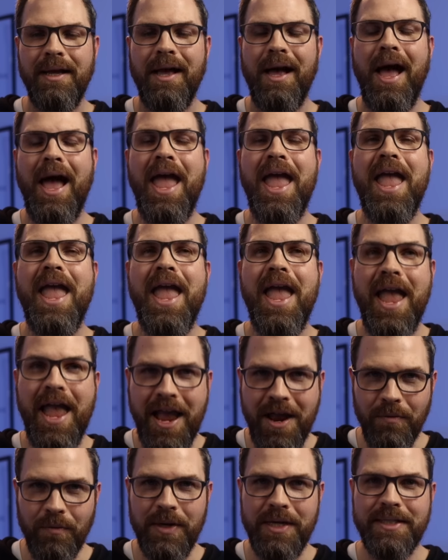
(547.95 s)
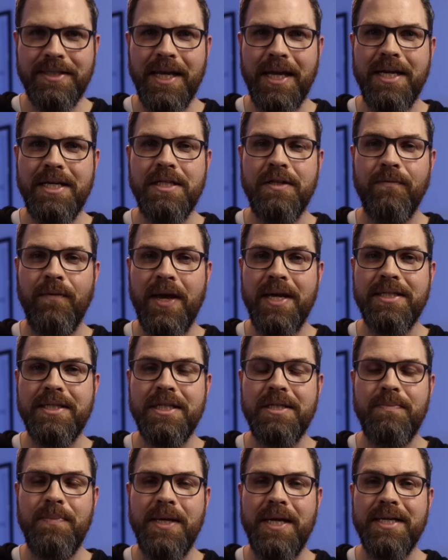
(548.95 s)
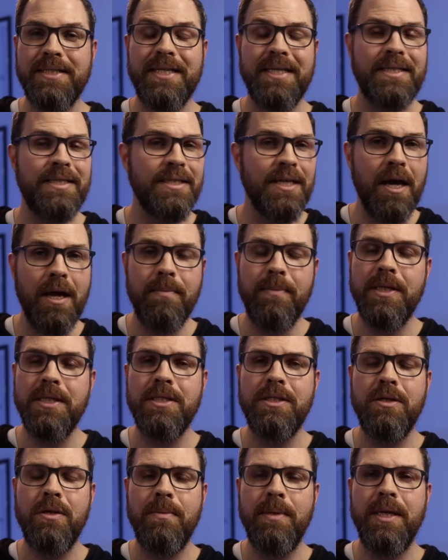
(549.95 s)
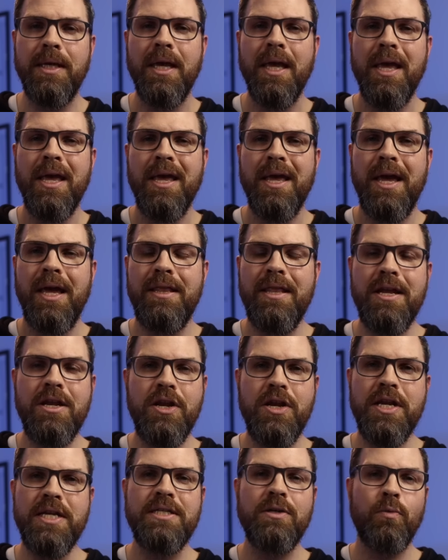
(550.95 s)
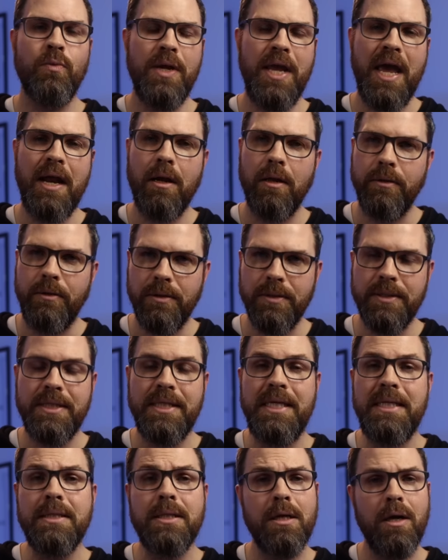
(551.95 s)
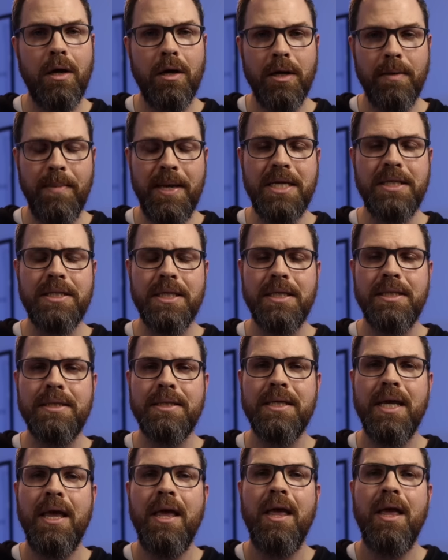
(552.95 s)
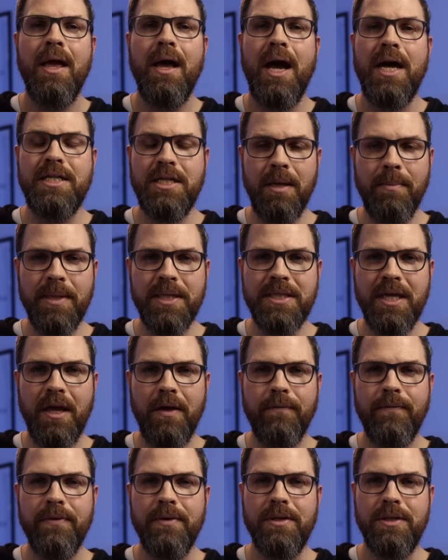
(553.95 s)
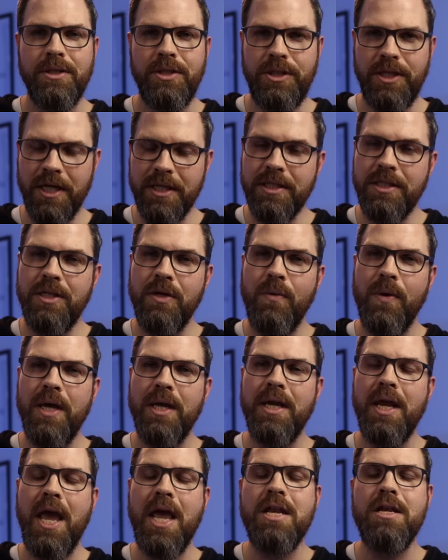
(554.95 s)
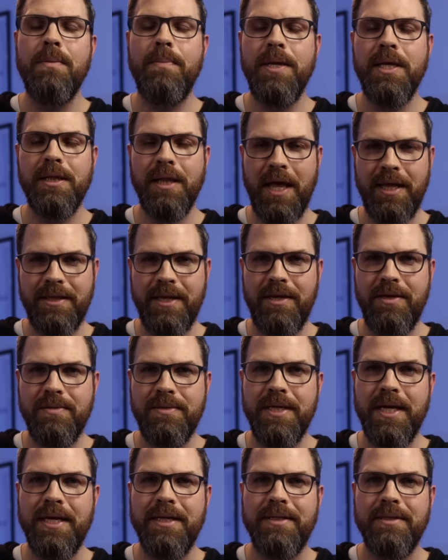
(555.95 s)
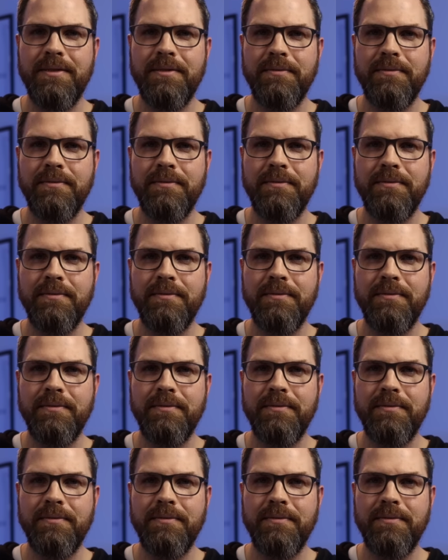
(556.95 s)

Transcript: I hate resetting devices because it's time-consuming, and then you need to re-add all your scenes and automations. I tell myself, just do it, and you'll be glad that you did.